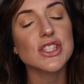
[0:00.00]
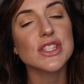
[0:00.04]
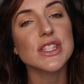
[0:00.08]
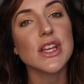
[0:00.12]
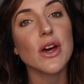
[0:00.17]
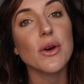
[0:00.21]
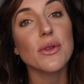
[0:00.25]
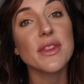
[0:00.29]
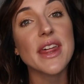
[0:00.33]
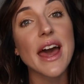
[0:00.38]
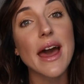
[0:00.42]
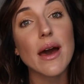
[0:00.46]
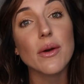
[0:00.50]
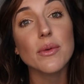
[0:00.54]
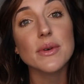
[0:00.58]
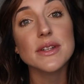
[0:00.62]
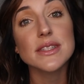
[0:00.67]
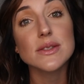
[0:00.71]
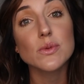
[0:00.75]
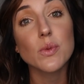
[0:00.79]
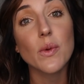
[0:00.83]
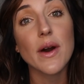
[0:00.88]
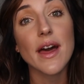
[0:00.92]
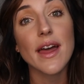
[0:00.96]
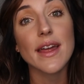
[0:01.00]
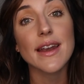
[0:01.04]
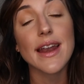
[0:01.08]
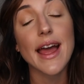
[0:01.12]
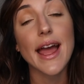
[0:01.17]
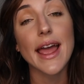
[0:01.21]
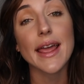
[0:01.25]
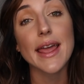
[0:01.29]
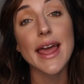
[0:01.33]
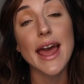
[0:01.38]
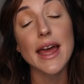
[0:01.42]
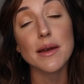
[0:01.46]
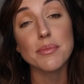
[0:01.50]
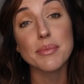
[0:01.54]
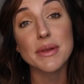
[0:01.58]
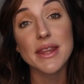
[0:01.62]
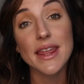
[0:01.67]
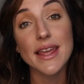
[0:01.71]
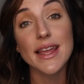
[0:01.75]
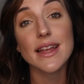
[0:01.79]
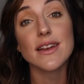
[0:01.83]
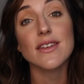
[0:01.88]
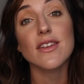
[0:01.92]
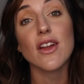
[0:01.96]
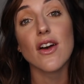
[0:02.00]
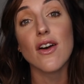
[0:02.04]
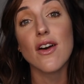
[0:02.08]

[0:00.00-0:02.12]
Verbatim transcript: So that was what I had planned